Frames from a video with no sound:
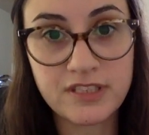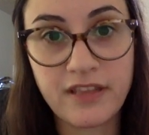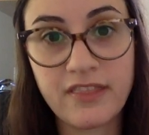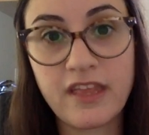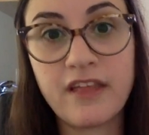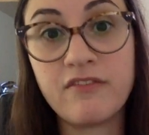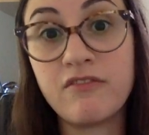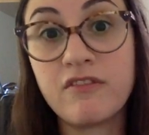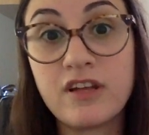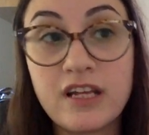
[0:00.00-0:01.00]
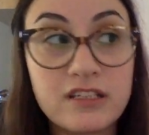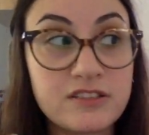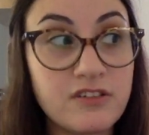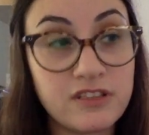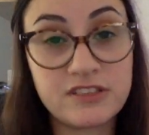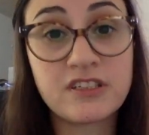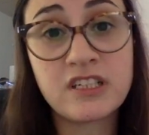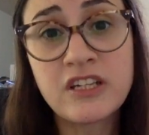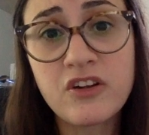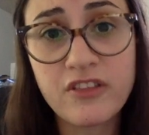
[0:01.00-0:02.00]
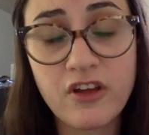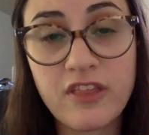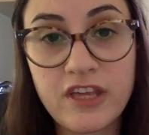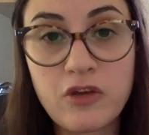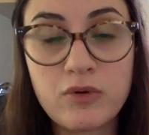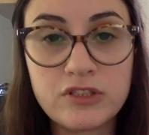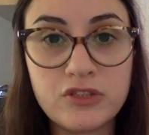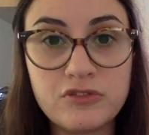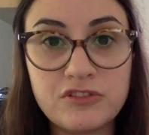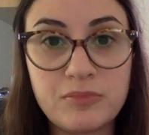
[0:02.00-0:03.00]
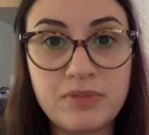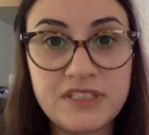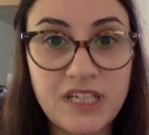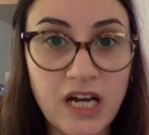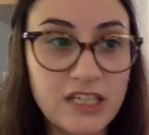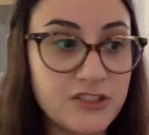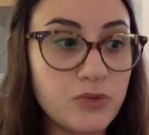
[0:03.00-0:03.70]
And it's clear there that you would use besides.